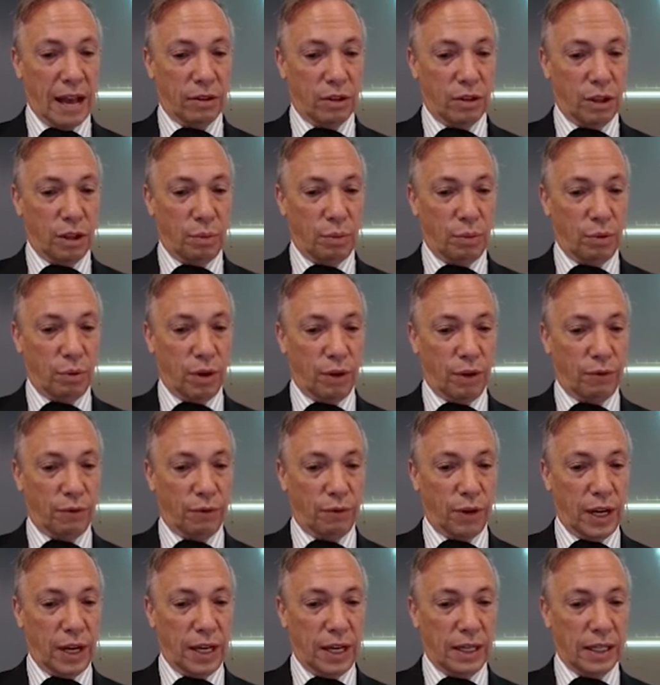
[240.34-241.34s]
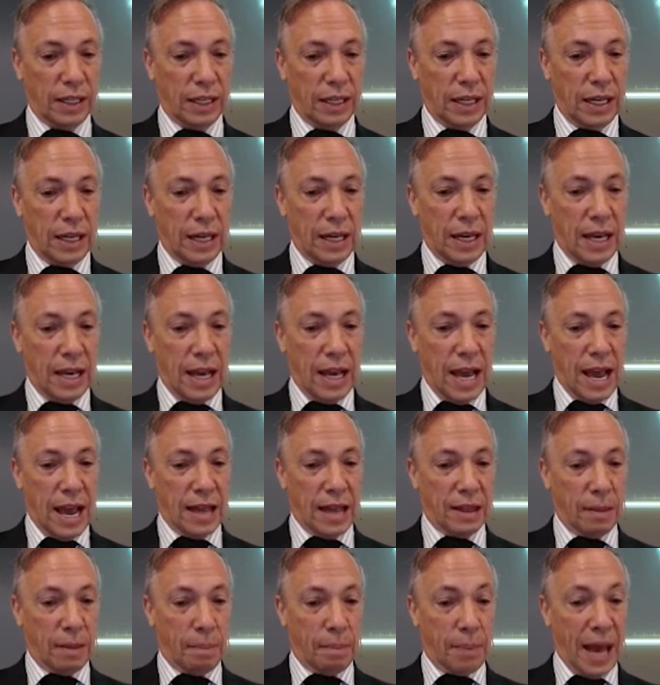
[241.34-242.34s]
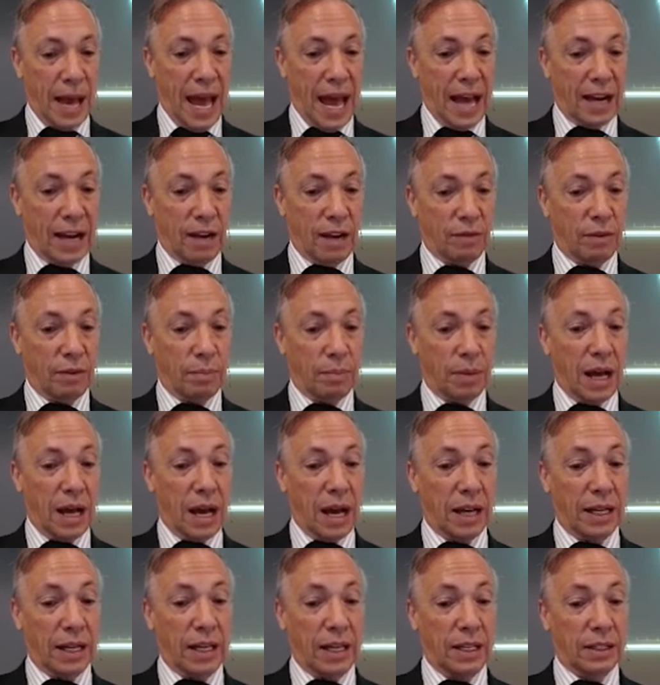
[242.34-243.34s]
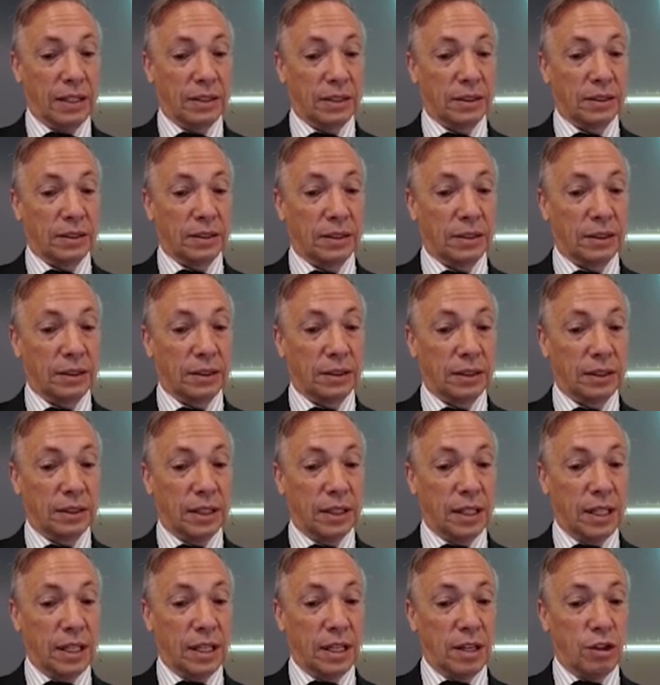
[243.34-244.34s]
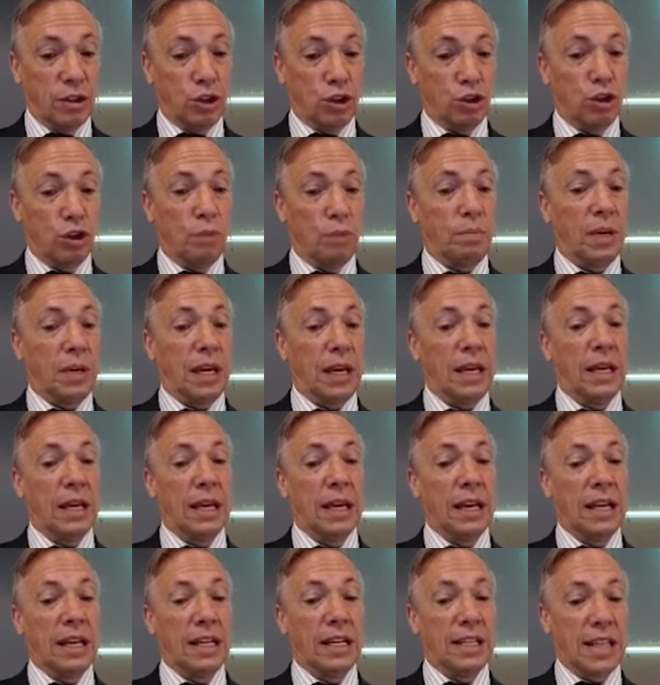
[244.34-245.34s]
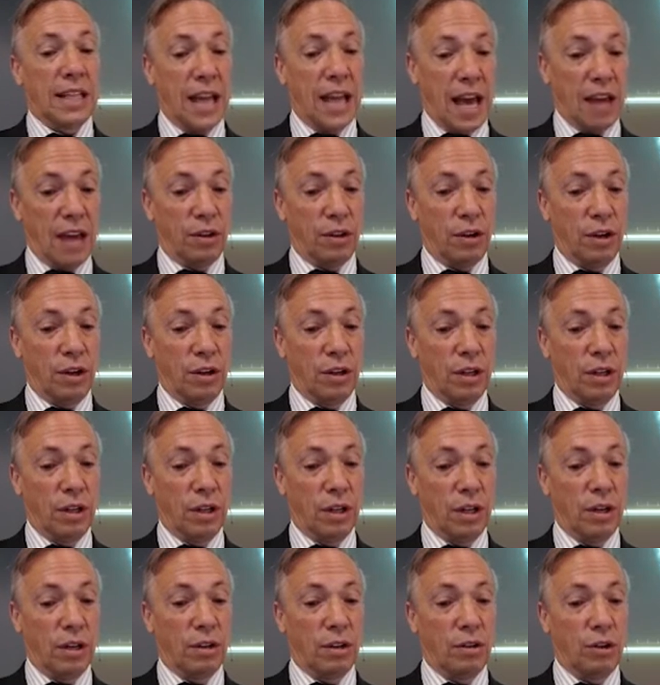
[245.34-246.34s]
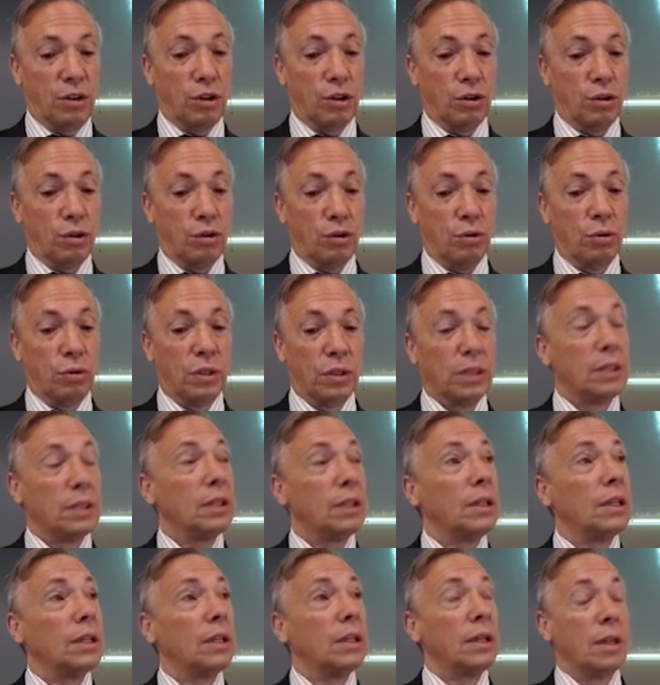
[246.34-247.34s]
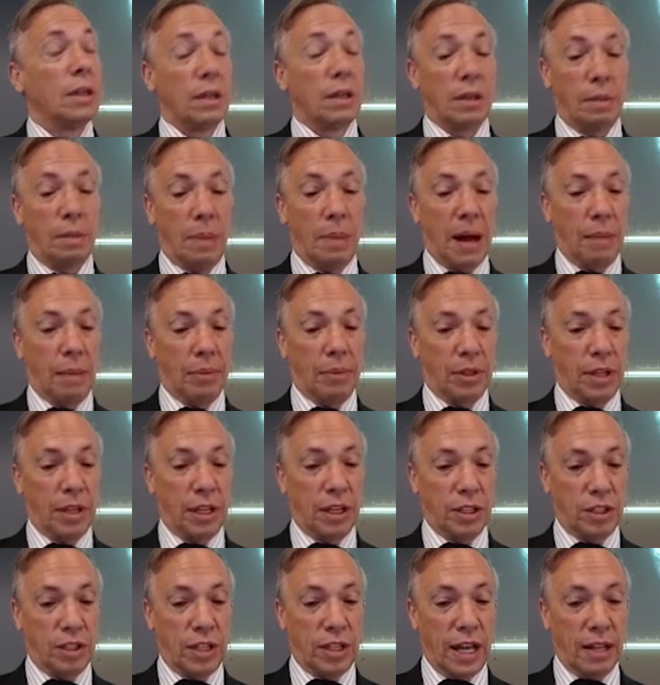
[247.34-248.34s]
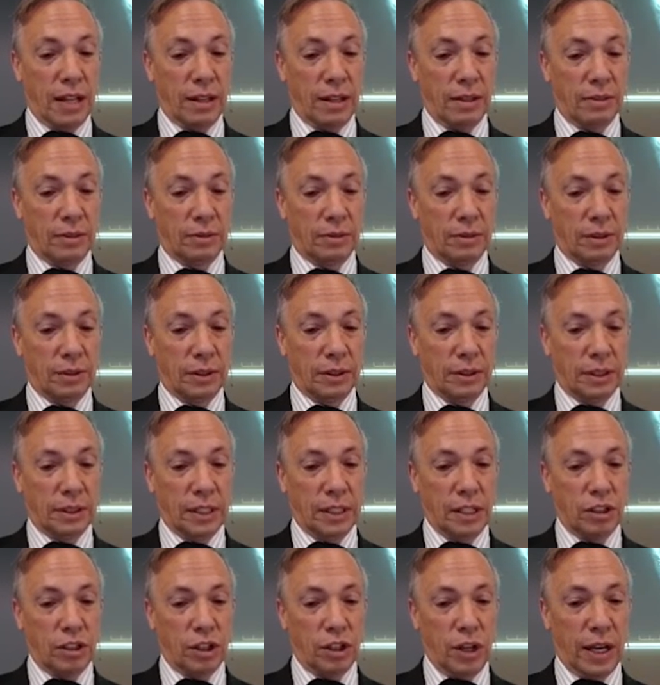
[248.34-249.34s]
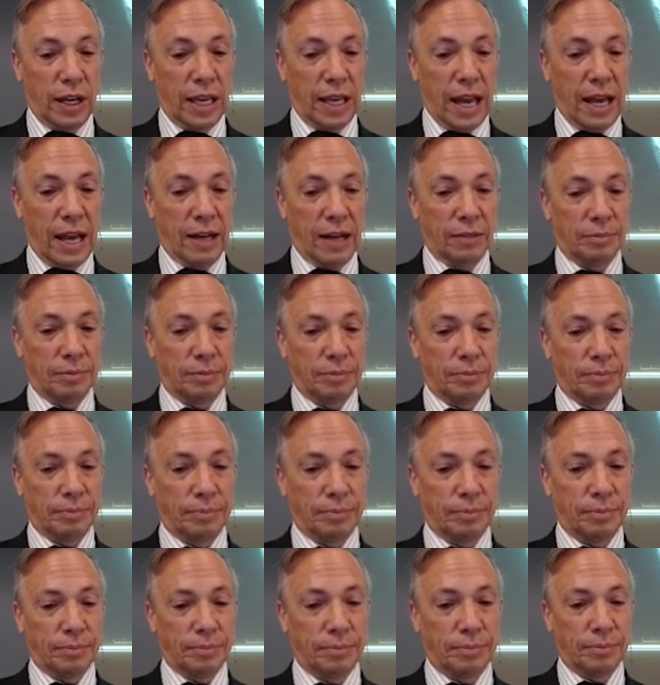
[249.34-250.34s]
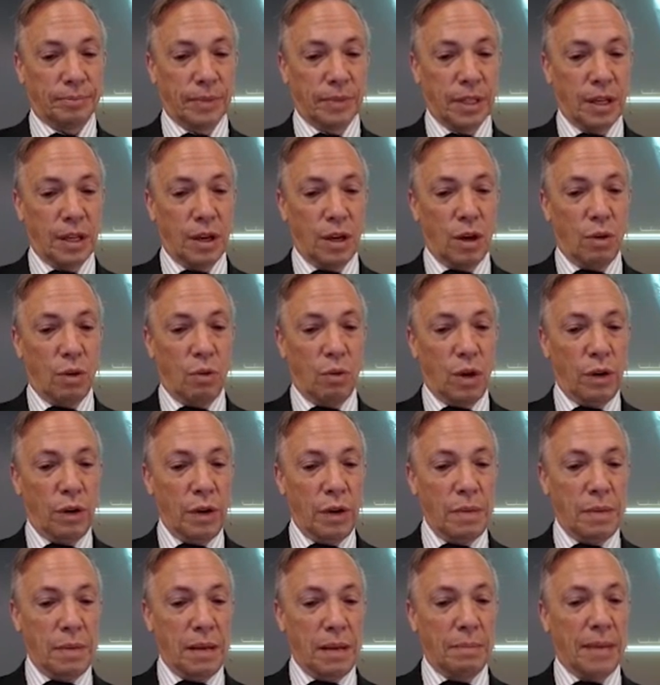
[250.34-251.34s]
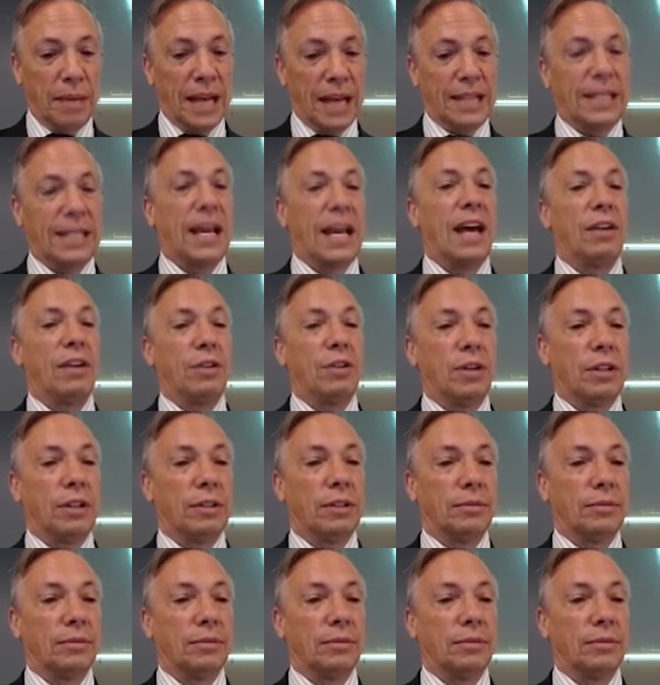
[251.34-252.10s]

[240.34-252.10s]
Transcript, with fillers: to the periphery, and the back of the body should be tethered to the popliteus tendon. Let's look at it. What do we mean by tethered?